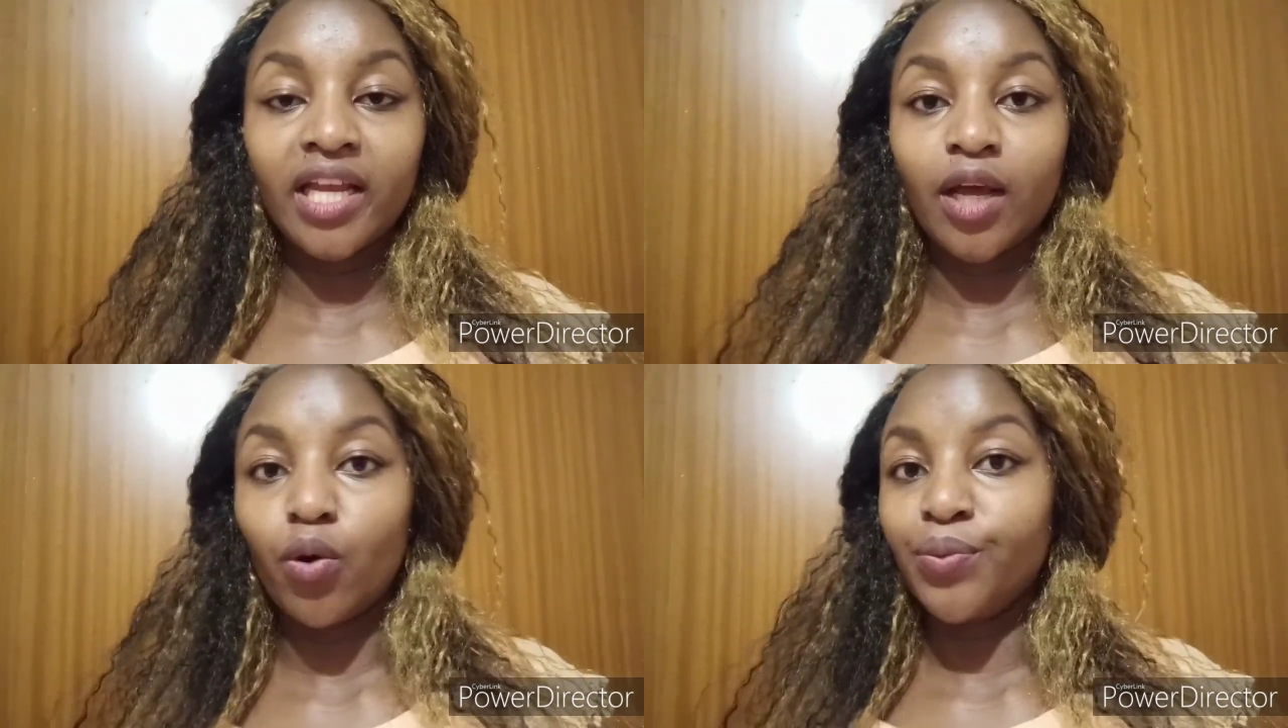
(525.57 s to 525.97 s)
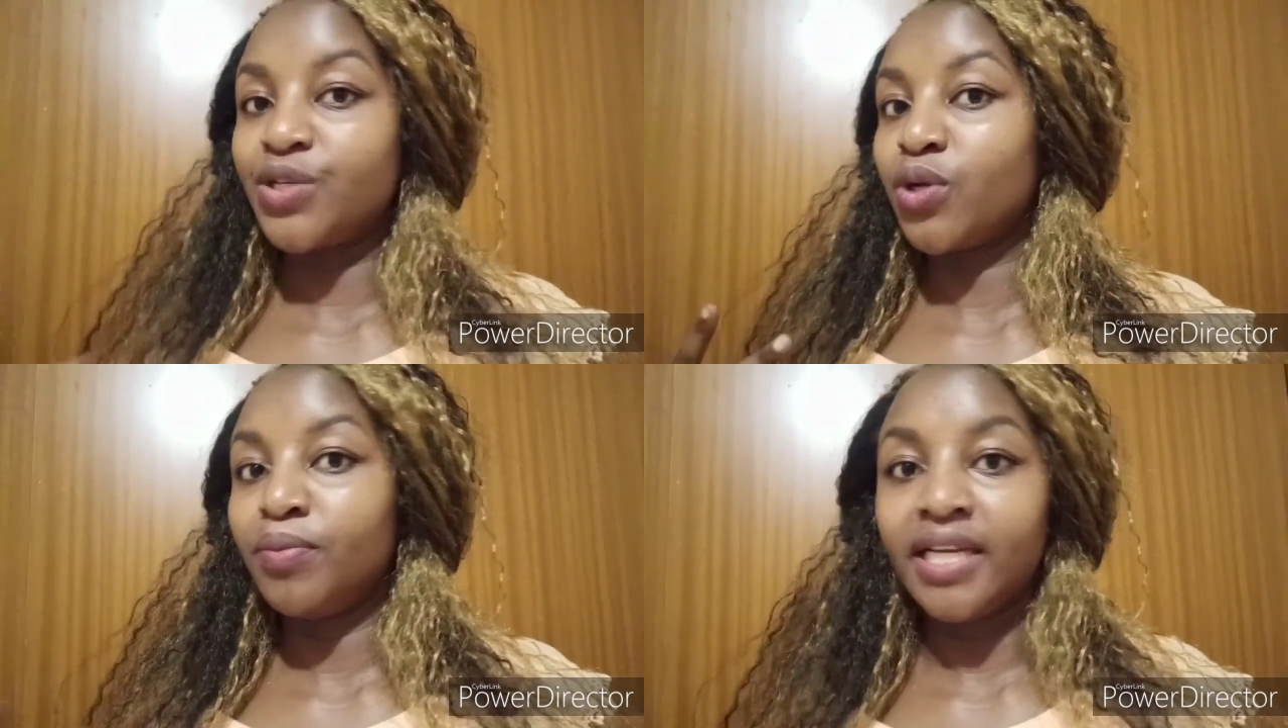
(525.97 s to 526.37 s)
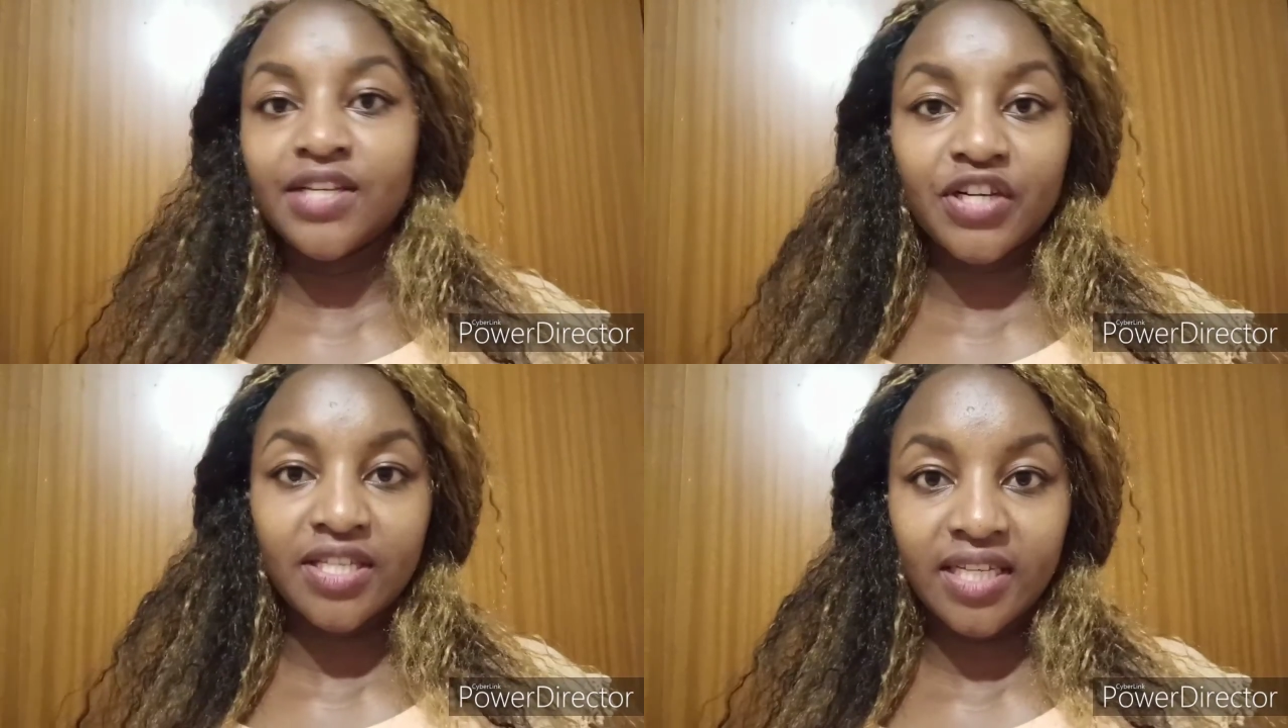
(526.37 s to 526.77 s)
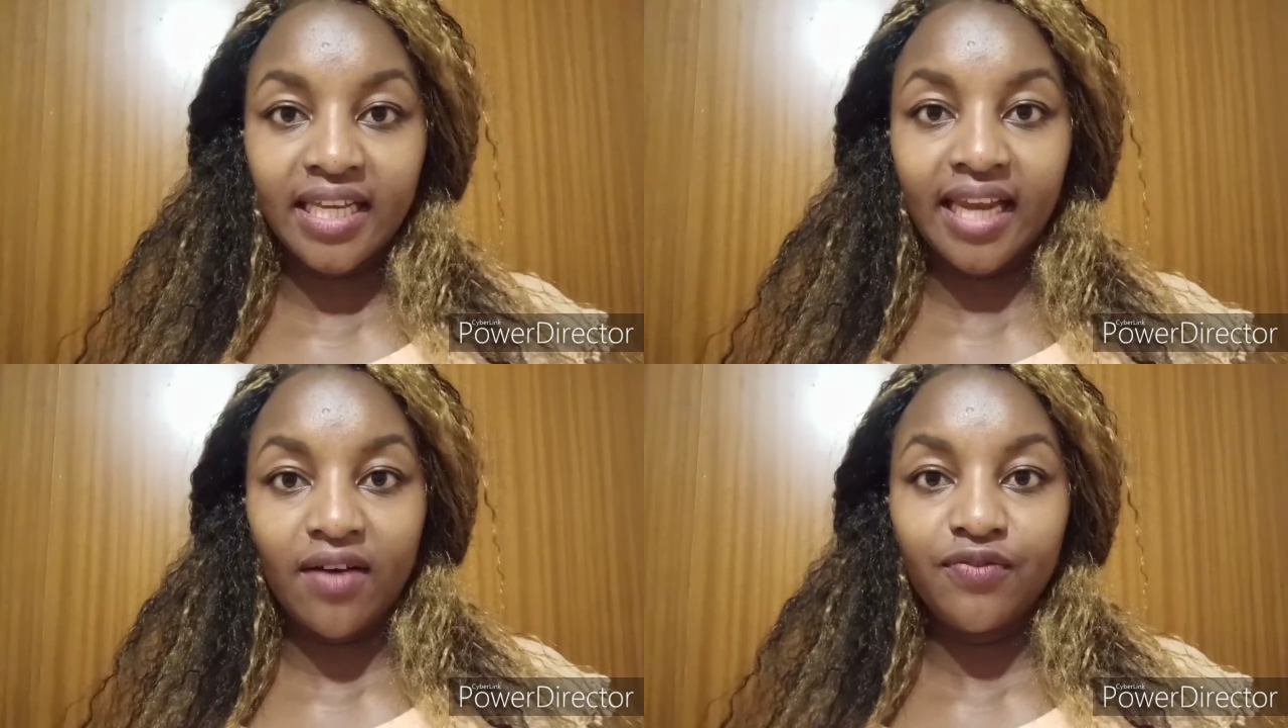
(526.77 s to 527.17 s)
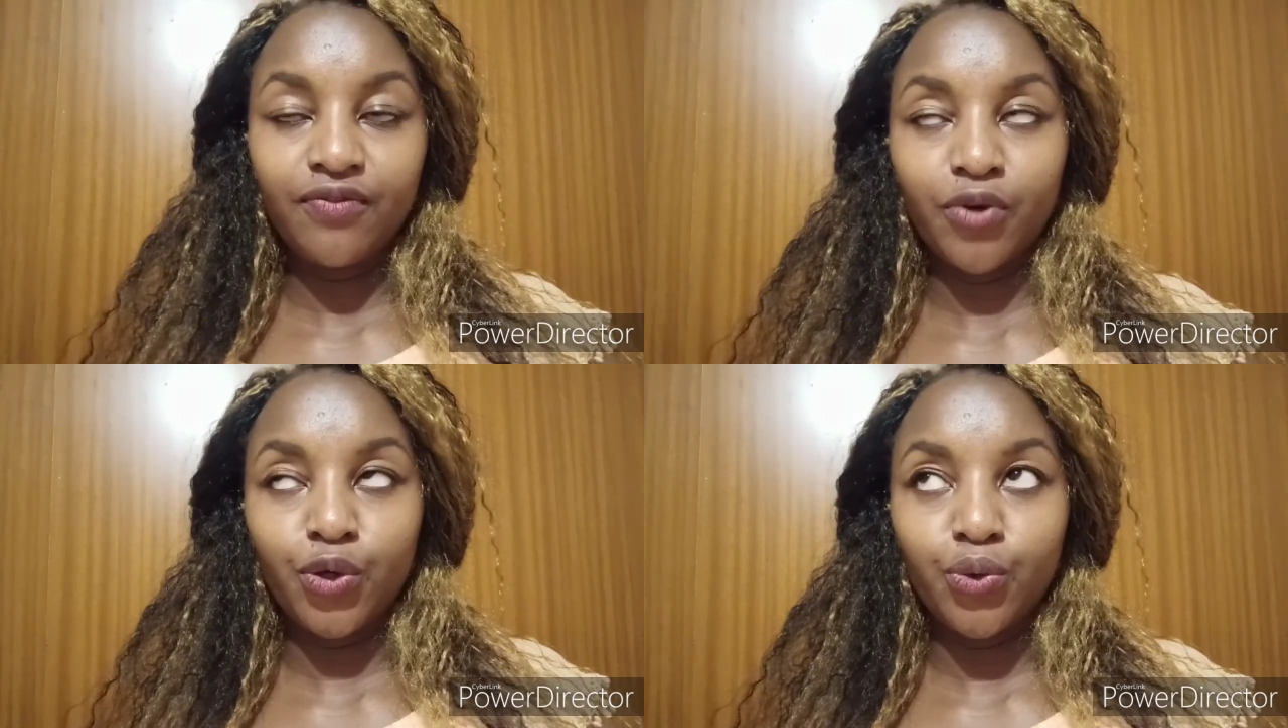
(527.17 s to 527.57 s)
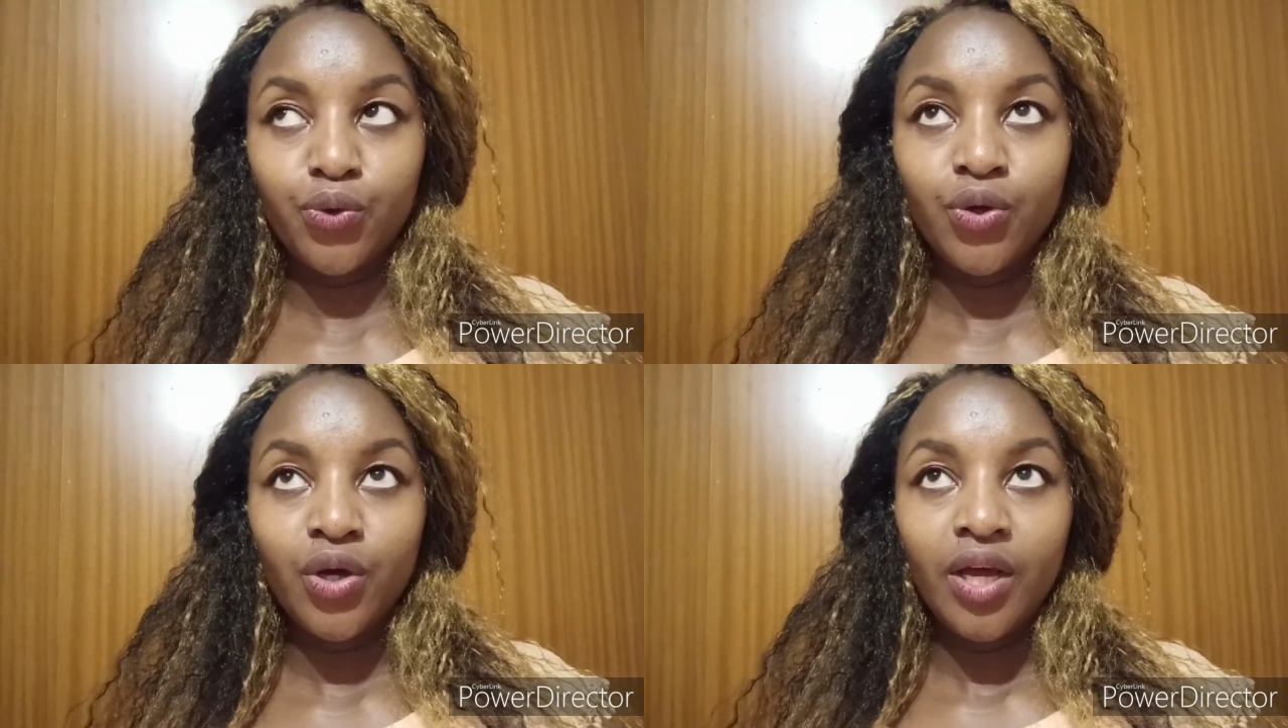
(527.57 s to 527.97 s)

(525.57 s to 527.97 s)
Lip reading: and I hope it will be interesting enough for you.